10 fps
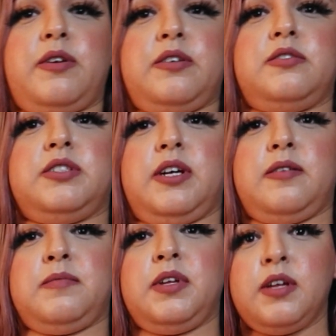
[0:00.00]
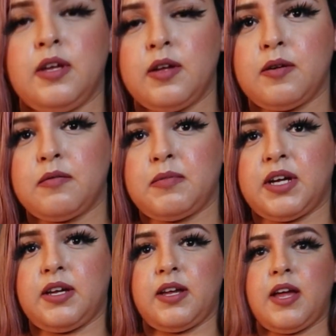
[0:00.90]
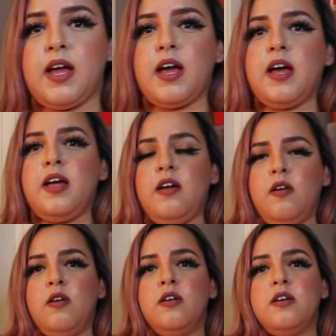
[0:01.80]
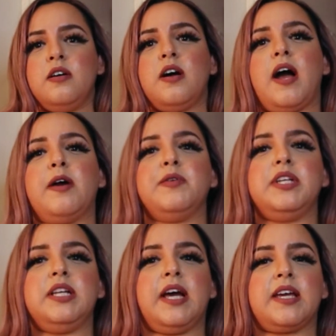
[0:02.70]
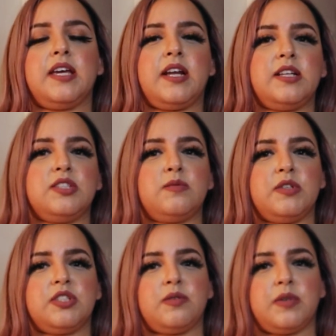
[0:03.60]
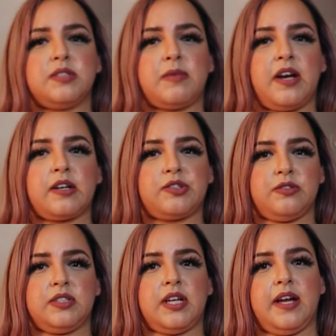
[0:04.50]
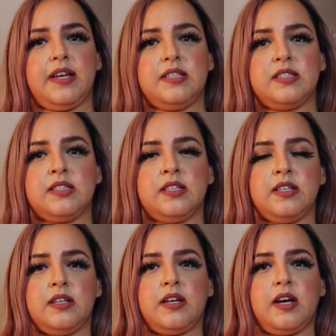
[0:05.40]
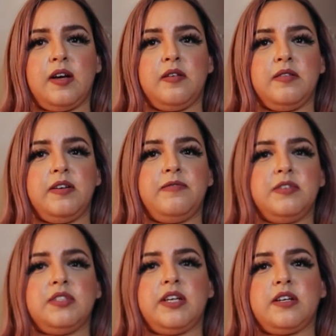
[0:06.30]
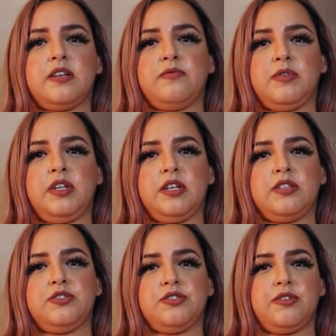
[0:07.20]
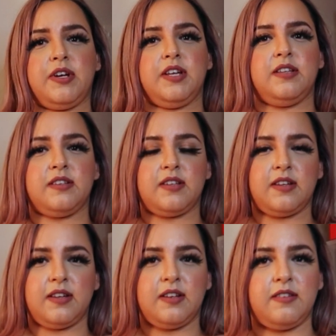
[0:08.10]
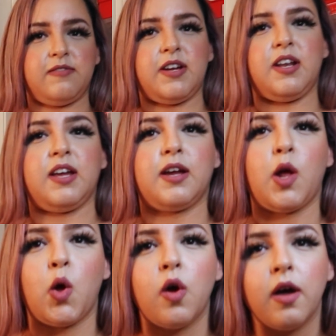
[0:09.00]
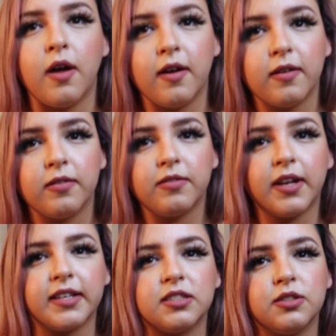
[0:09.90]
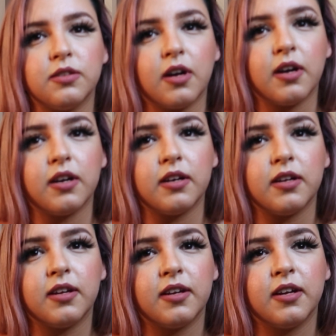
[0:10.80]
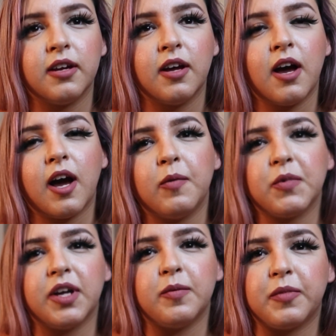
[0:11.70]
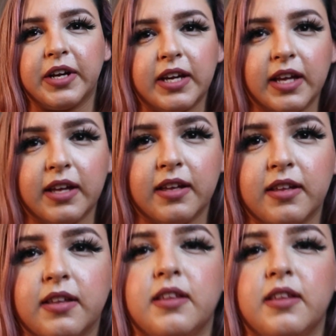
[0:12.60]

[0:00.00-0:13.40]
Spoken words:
crinkles up. But I really like it. I just wish it was my actual size. It feels like really constrained, and if I like flex too hard, I'm gonna break it.